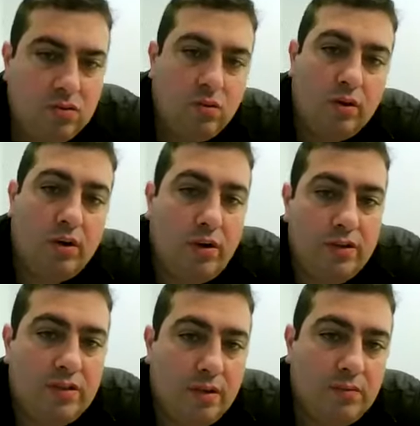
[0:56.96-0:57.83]
to
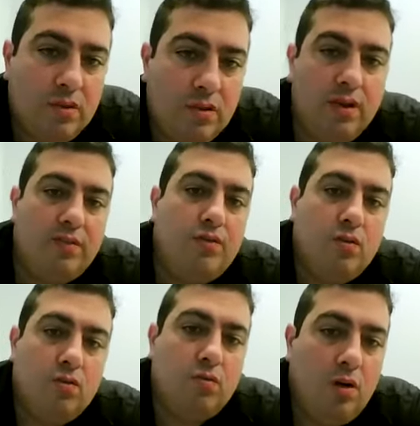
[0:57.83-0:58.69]
encourage them to give
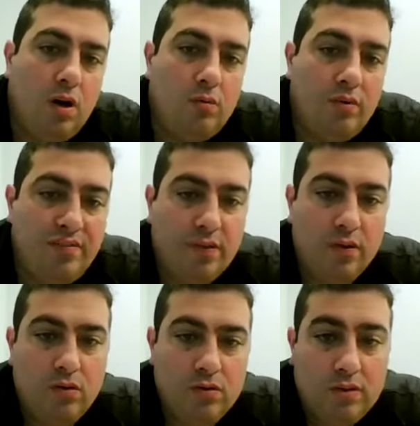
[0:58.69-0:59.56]
you uh,
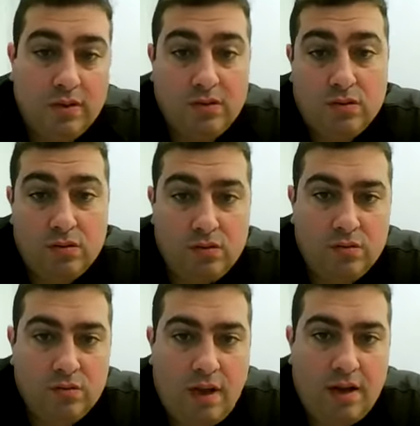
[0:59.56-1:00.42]
referrals and
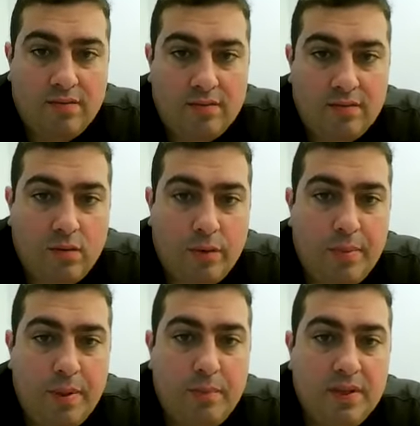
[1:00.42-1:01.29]
to have uh, repeat